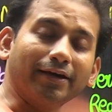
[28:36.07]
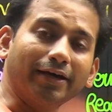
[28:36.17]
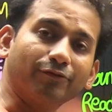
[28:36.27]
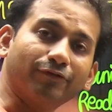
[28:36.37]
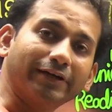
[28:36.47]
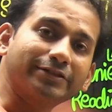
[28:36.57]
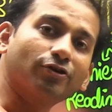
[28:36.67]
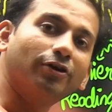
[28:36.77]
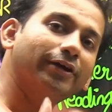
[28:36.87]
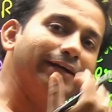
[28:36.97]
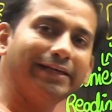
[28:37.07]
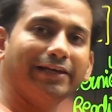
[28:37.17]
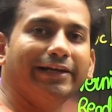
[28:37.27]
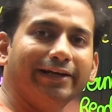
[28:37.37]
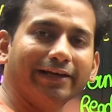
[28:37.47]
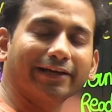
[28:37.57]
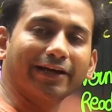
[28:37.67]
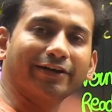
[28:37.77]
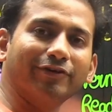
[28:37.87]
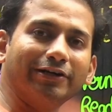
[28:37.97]
If it is already leading,
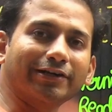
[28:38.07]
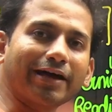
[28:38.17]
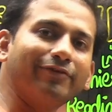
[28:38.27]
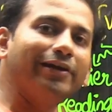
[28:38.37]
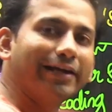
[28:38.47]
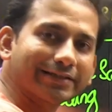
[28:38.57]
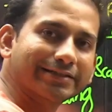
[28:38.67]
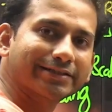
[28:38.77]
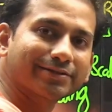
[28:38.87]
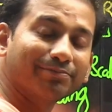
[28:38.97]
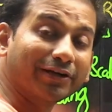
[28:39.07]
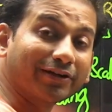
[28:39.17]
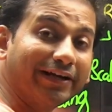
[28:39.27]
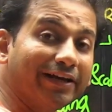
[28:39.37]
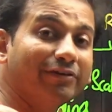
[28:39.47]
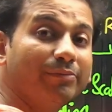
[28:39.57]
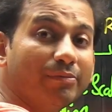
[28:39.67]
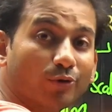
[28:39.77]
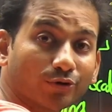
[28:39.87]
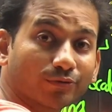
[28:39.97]
it will travel less, but reading will
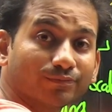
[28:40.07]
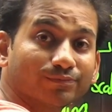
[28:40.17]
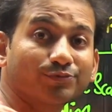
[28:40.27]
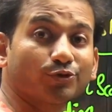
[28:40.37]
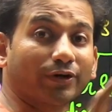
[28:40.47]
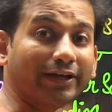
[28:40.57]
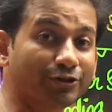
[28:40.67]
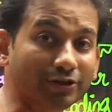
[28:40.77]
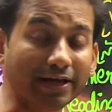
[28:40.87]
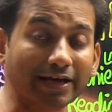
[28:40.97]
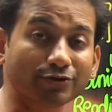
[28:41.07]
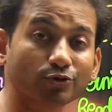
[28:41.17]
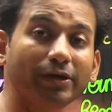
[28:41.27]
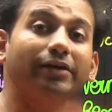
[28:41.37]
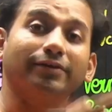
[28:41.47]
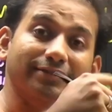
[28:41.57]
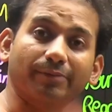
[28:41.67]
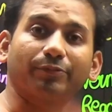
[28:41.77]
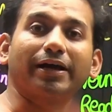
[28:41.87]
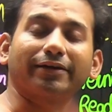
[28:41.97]
be more. So correction has to be
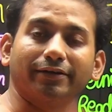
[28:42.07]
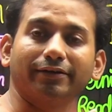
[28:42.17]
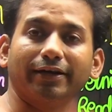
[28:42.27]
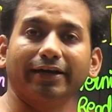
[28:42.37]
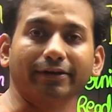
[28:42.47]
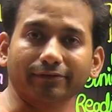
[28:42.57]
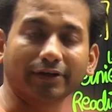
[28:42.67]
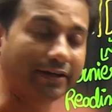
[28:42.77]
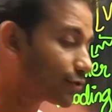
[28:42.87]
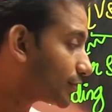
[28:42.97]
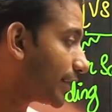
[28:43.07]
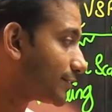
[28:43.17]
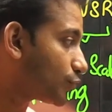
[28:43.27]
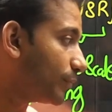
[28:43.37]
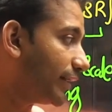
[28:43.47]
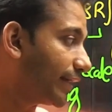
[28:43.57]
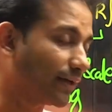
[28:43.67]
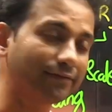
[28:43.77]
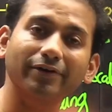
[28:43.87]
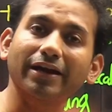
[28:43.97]
subtracted, negative. Correction has to be
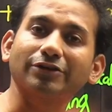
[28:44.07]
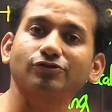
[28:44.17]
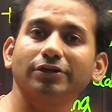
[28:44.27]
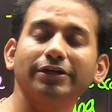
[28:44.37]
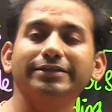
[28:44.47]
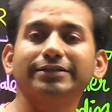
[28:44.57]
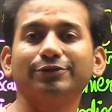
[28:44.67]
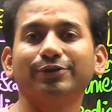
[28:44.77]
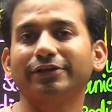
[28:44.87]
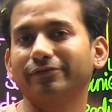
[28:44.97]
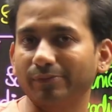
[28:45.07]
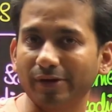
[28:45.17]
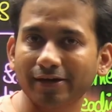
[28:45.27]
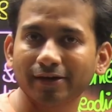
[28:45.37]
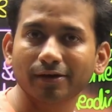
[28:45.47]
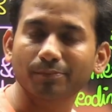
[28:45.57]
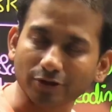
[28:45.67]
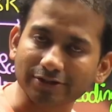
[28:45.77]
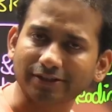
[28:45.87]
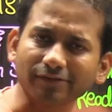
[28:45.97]
negative. Naturally, 0 error will be
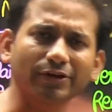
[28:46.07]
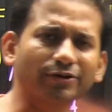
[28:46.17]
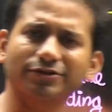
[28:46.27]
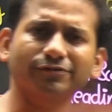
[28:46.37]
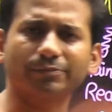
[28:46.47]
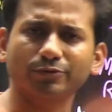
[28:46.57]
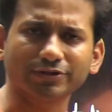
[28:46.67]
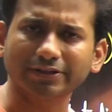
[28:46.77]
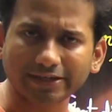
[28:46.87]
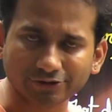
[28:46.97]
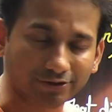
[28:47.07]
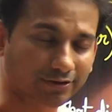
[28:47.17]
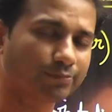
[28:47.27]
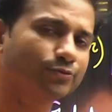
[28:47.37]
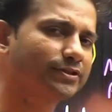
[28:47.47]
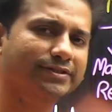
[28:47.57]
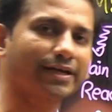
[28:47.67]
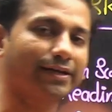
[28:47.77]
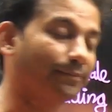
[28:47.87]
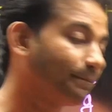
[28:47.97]
positive because of opposite nature, opposite sign.